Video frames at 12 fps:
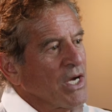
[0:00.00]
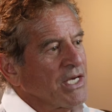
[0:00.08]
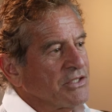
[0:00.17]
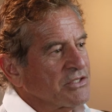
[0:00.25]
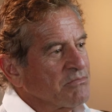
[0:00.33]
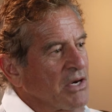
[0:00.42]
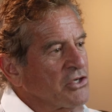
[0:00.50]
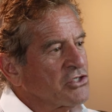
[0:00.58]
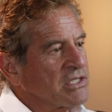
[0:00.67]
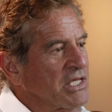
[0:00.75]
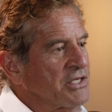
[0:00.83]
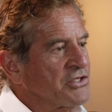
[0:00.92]
ways.
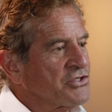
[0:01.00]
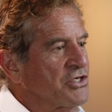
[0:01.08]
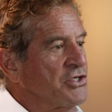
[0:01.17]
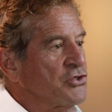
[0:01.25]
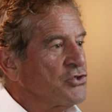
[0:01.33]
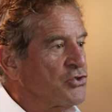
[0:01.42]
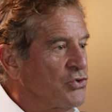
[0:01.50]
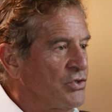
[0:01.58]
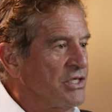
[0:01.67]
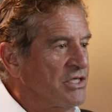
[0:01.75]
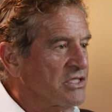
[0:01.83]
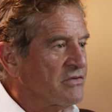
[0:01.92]
Most lenders need two
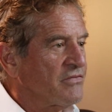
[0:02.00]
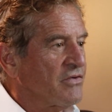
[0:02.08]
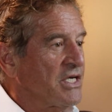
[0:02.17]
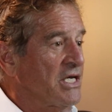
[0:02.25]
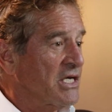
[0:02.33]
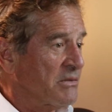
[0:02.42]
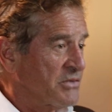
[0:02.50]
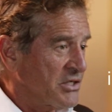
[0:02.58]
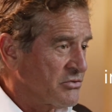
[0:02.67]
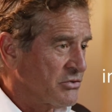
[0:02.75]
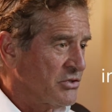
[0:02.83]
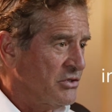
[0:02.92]
years of income
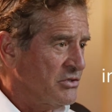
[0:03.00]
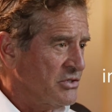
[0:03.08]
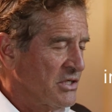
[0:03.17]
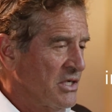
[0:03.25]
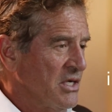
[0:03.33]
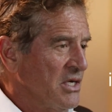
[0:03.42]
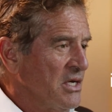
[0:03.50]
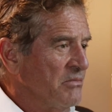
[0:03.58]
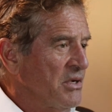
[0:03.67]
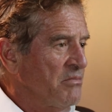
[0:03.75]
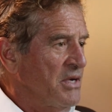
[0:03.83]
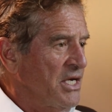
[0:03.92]
tax returns,
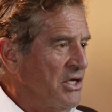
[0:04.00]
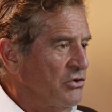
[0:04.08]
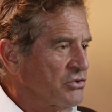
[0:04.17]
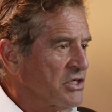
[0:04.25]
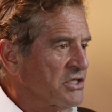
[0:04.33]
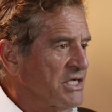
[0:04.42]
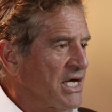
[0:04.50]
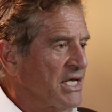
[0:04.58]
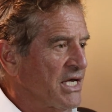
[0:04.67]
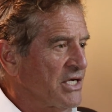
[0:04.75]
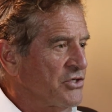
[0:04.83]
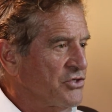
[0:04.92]
but many also
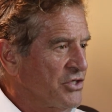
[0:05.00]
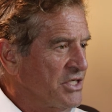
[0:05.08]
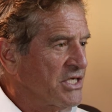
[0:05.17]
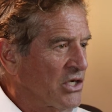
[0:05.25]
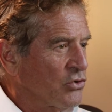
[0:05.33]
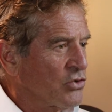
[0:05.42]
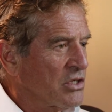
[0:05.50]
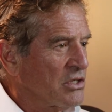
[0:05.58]
take a detailed look